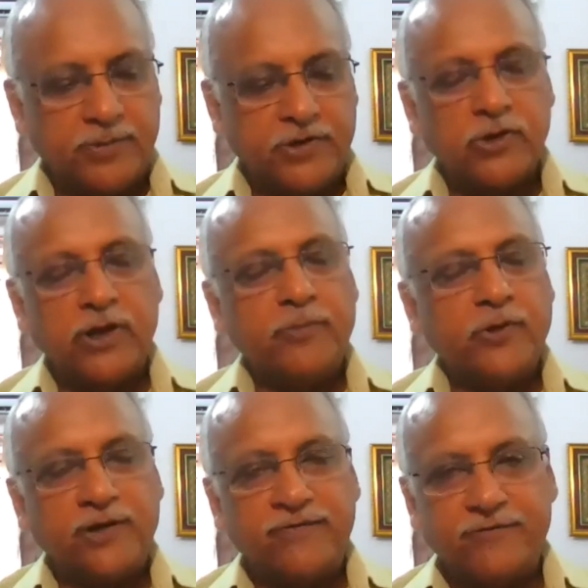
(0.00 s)
Patrolling
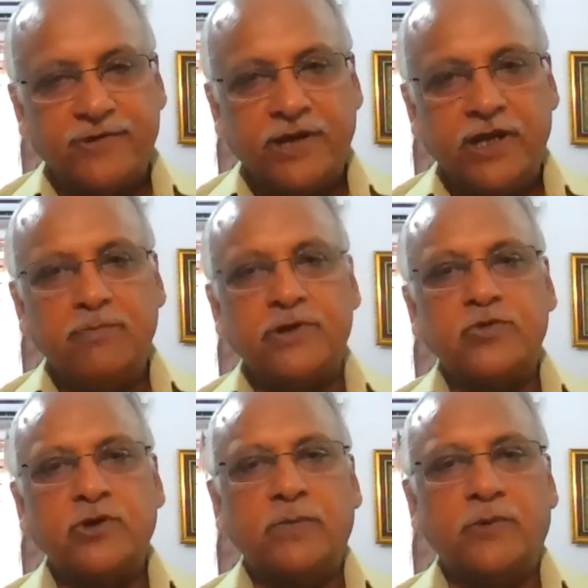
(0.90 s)
point 15,
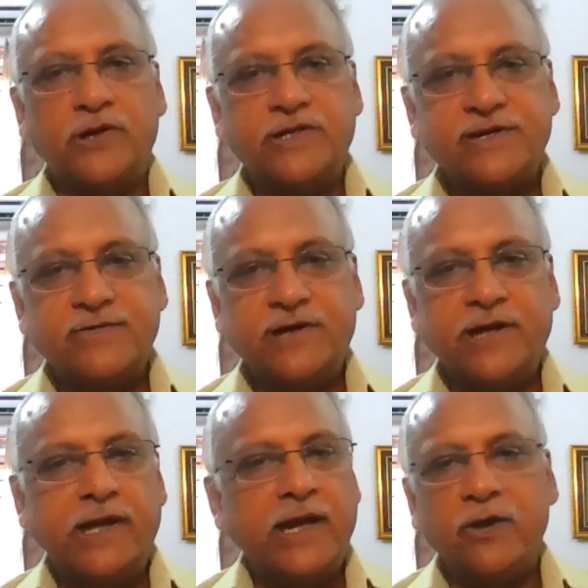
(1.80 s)
patrolling point
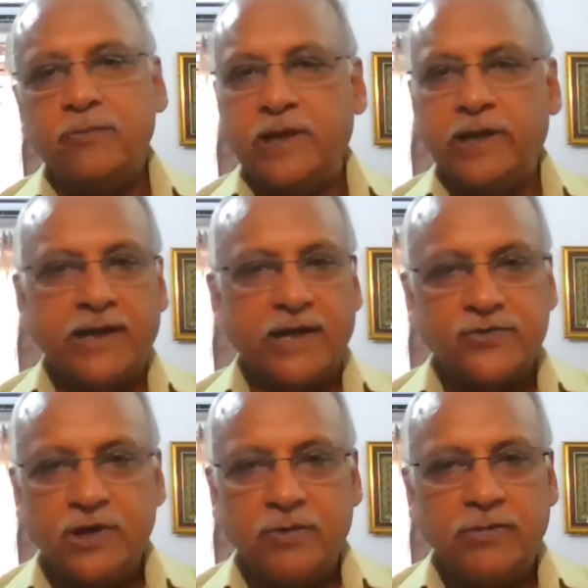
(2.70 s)
17 have been
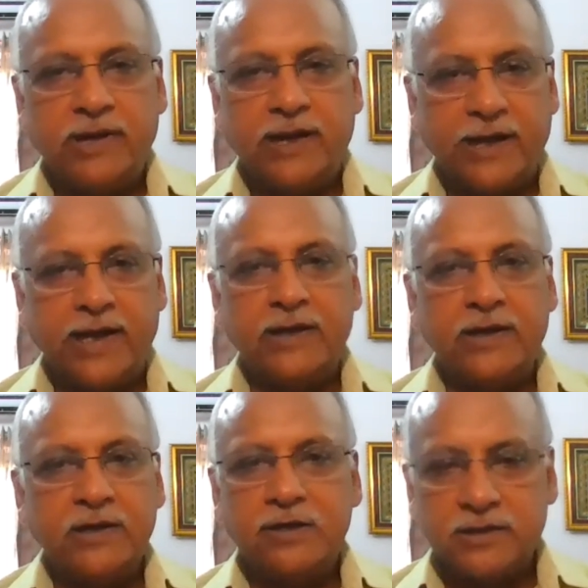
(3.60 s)
again
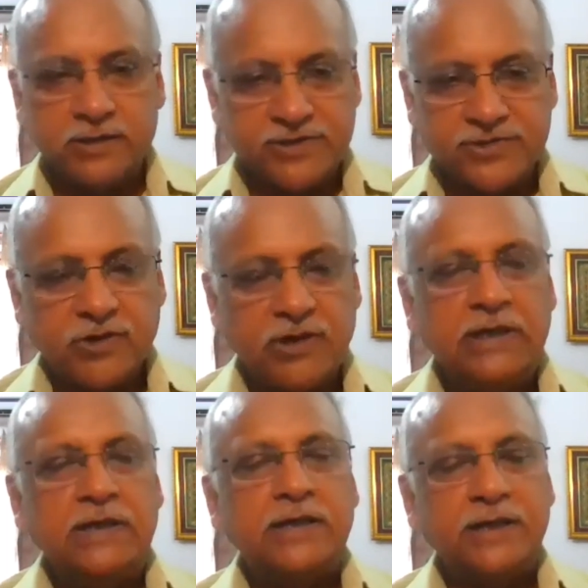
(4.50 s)

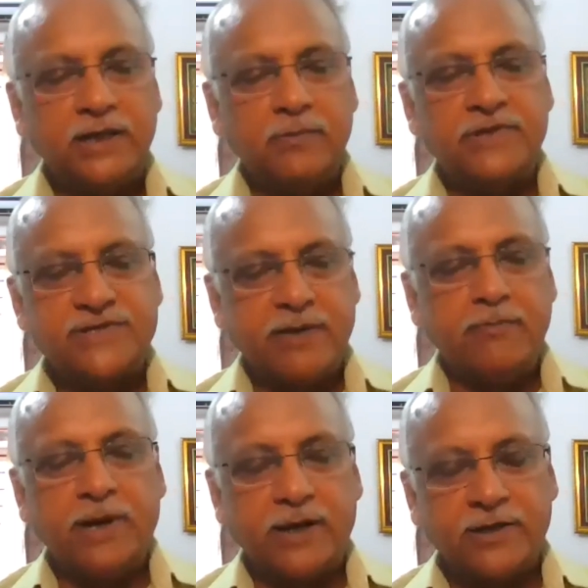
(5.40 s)
resolved in the
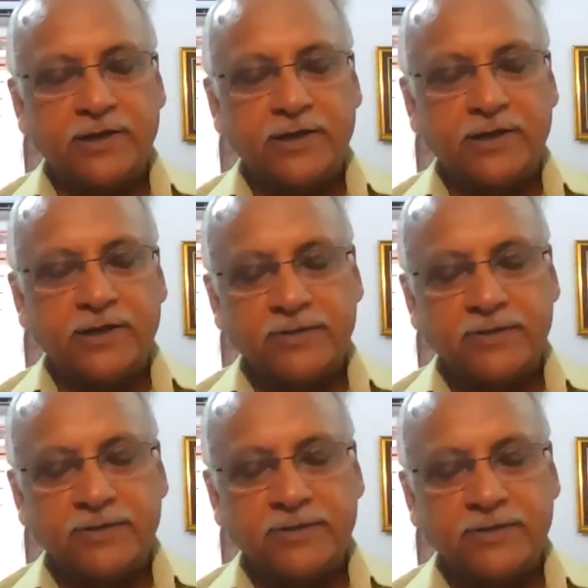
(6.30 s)
same manner.
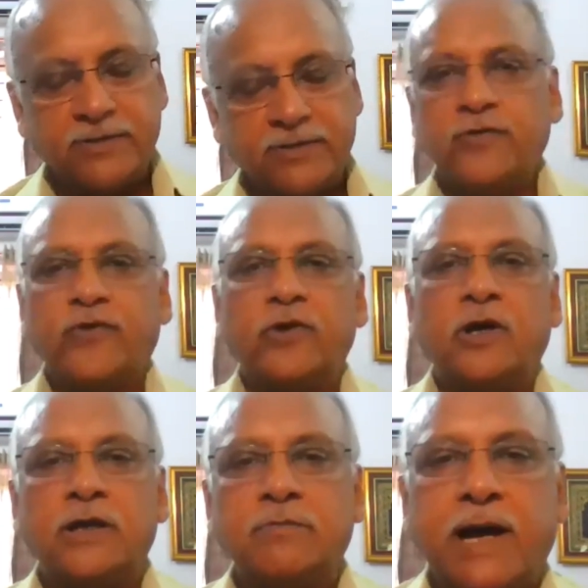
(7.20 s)
and Pankung
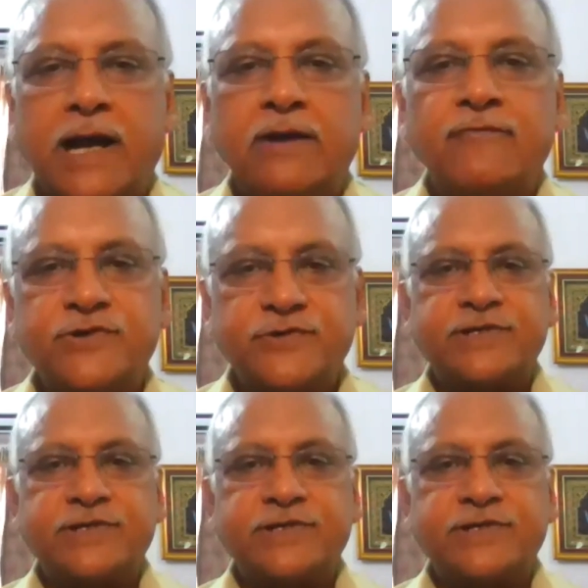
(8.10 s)
So North Bank, which